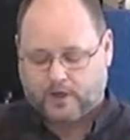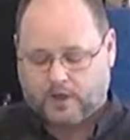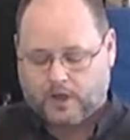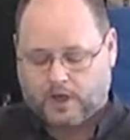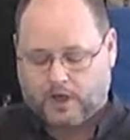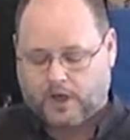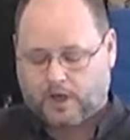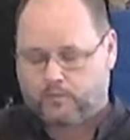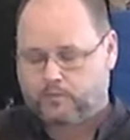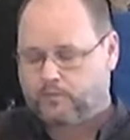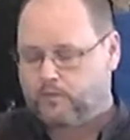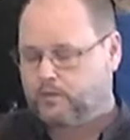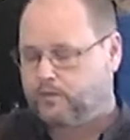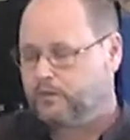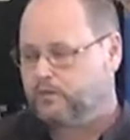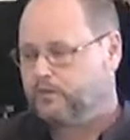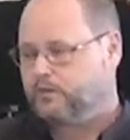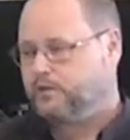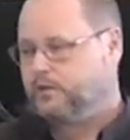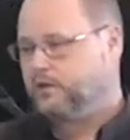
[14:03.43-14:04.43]
Um,
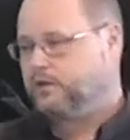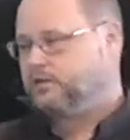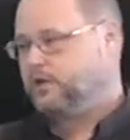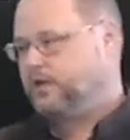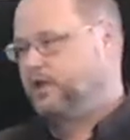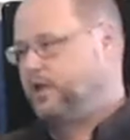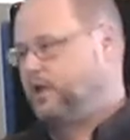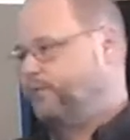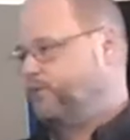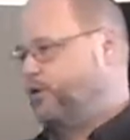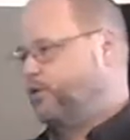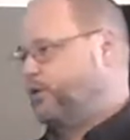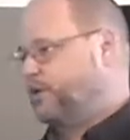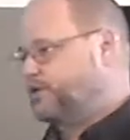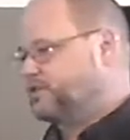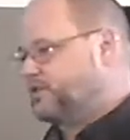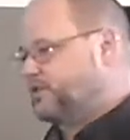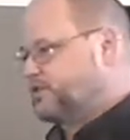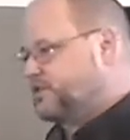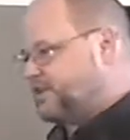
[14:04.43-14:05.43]
the, the Hebrew
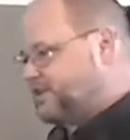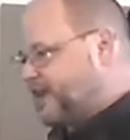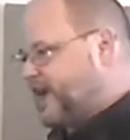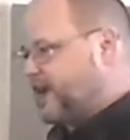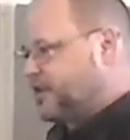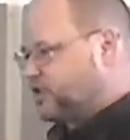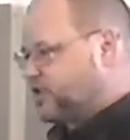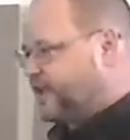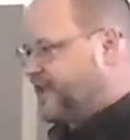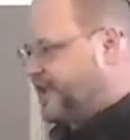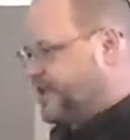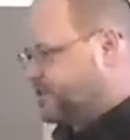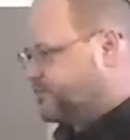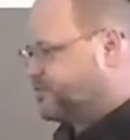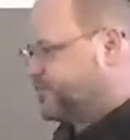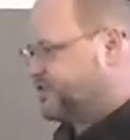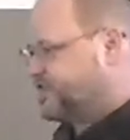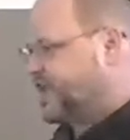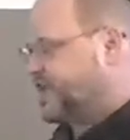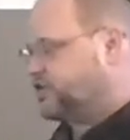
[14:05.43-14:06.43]
is it's, it's actually his
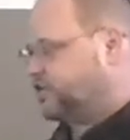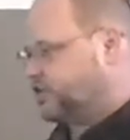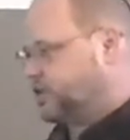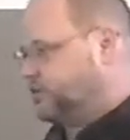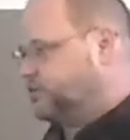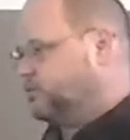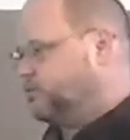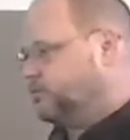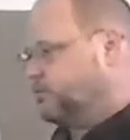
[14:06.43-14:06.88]
possession.